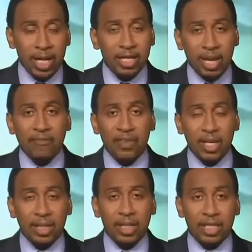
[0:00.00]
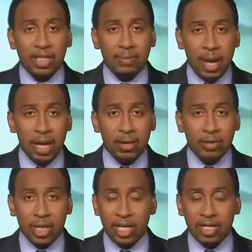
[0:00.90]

It definitely smells.